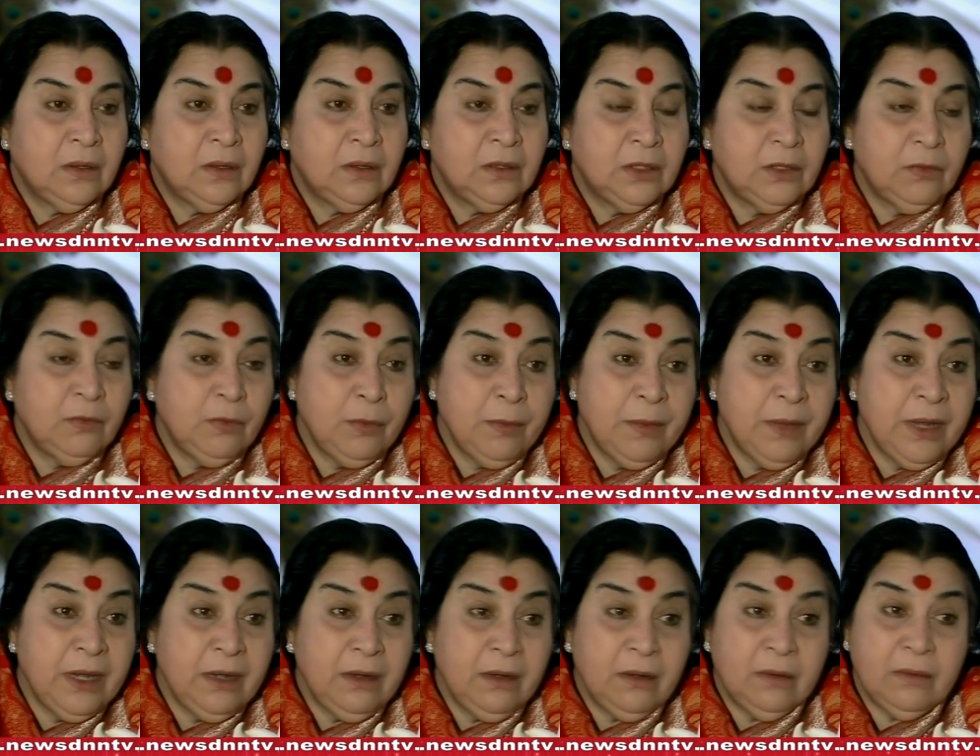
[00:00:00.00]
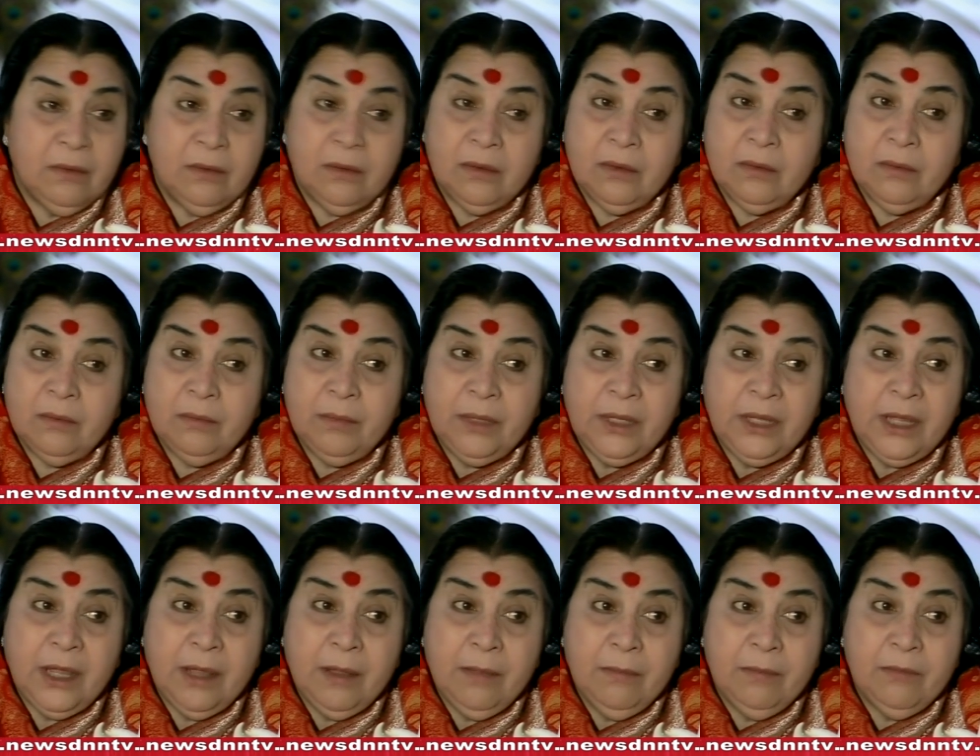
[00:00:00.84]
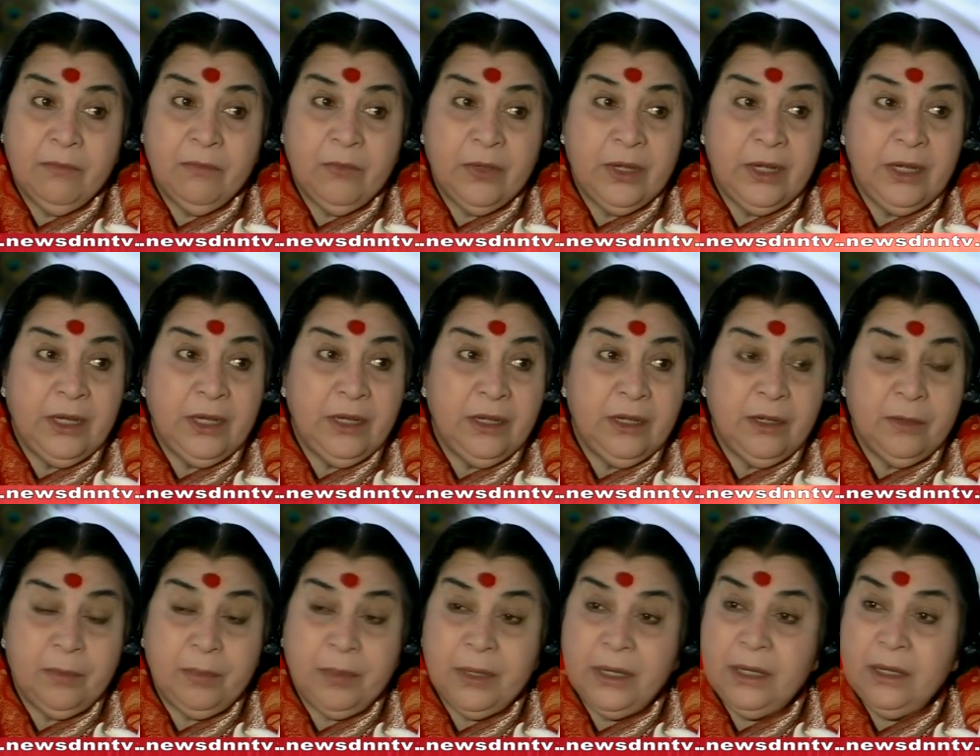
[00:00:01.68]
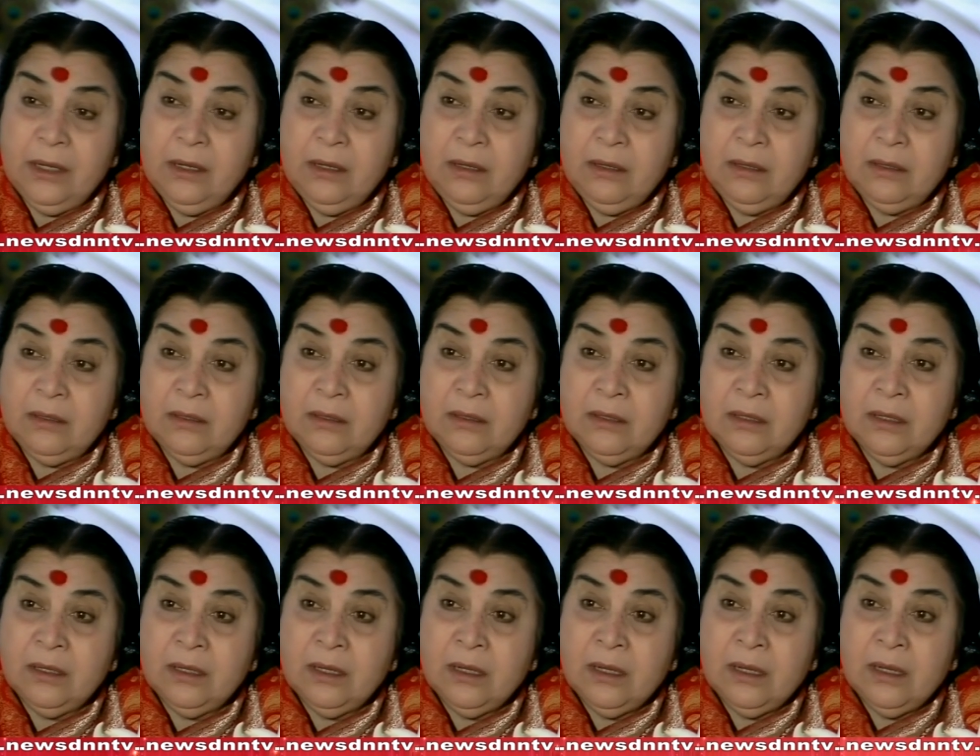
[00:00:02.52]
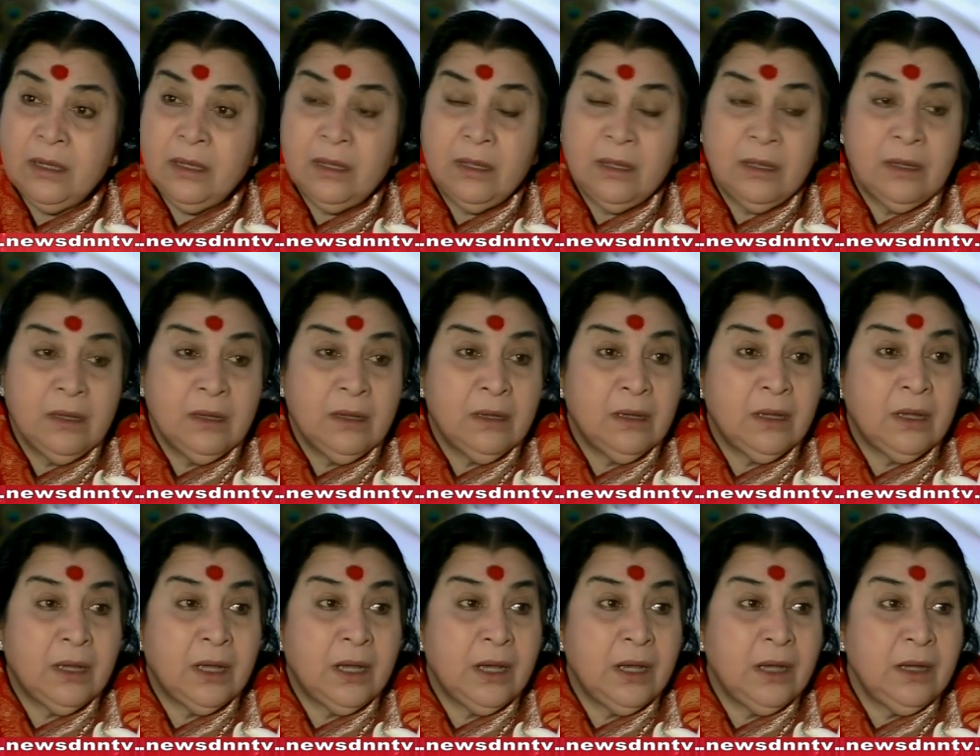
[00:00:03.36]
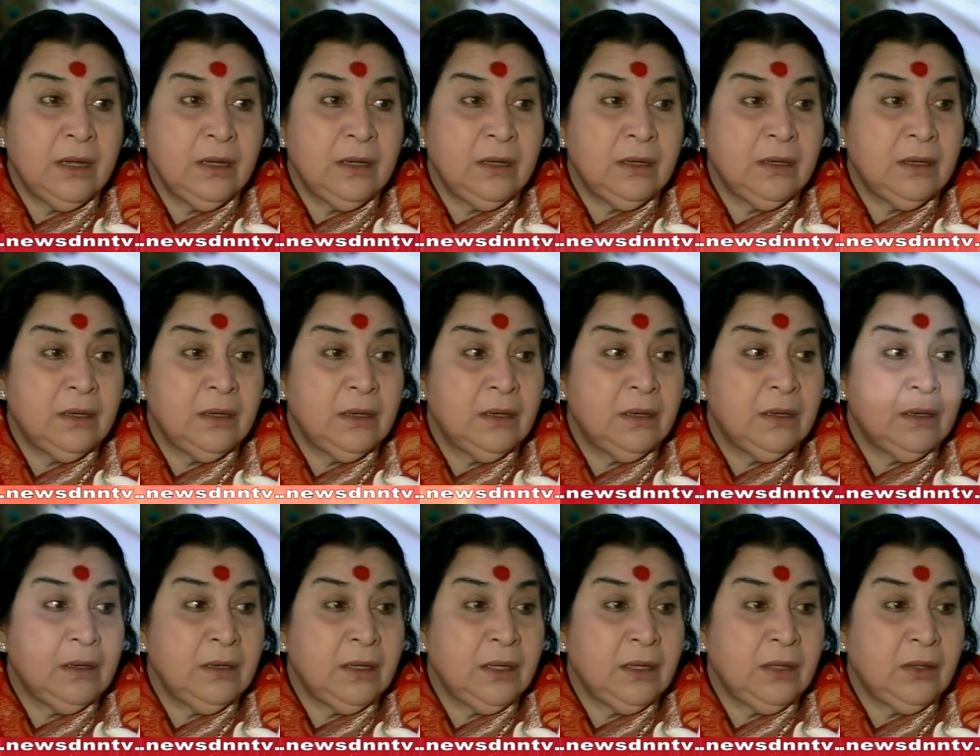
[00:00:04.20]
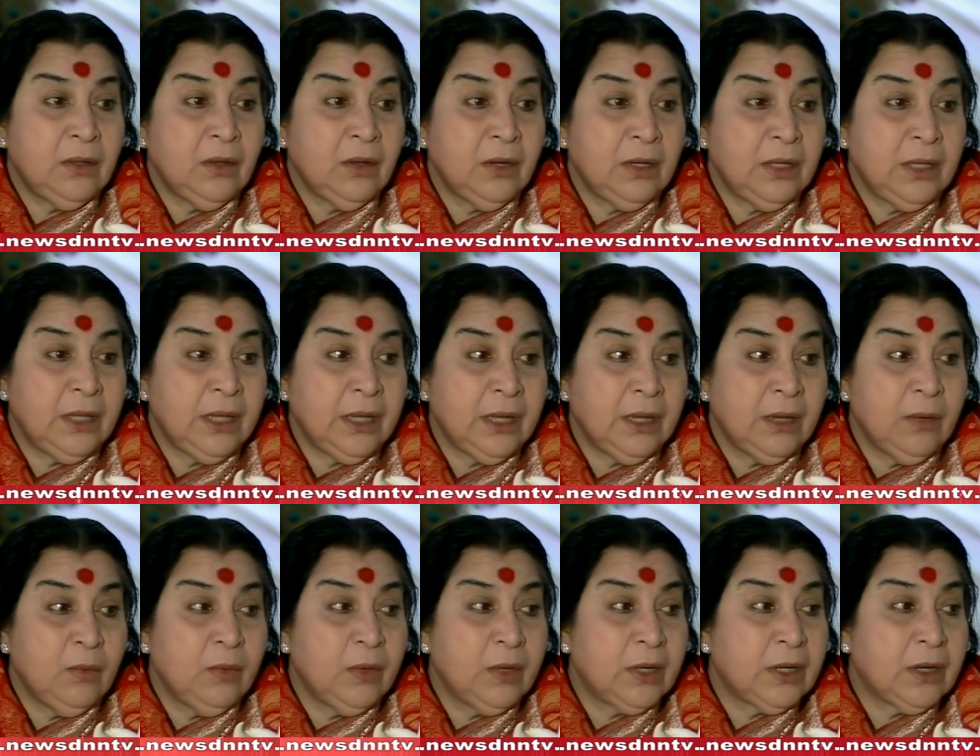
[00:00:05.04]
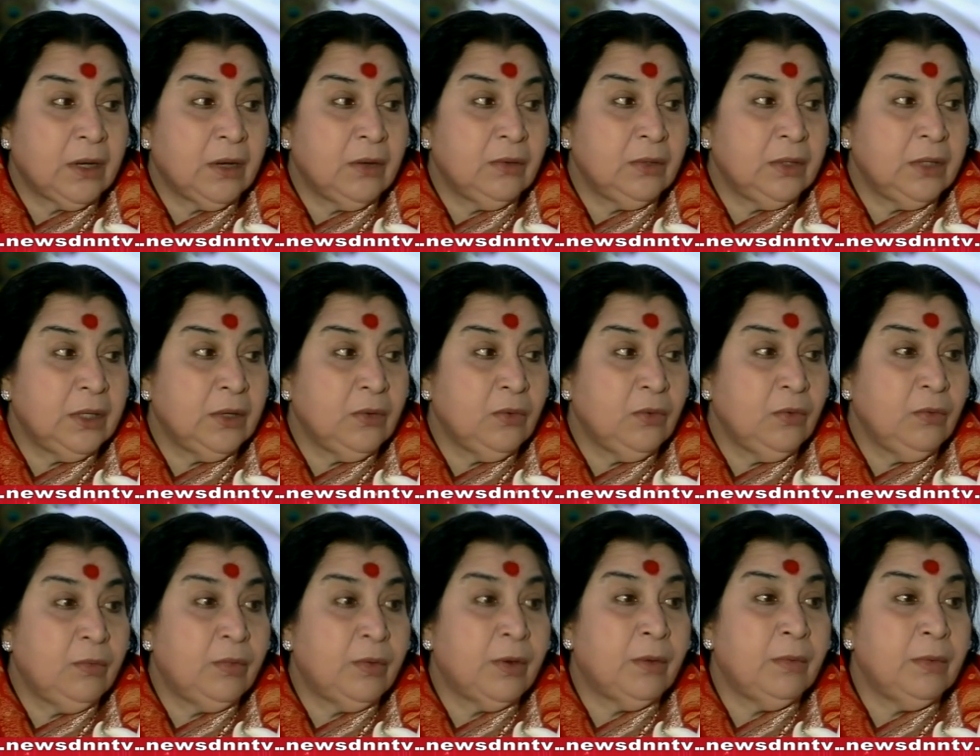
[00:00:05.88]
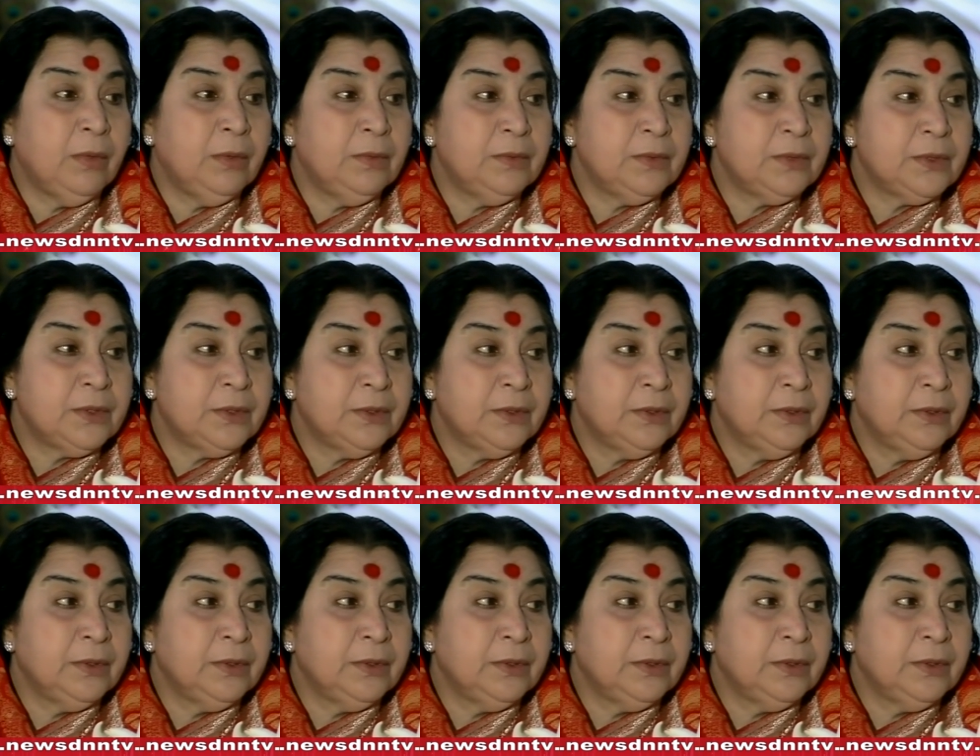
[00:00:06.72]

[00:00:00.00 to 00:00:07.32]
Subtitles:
The women became very independent and they thought they can work out their own problems.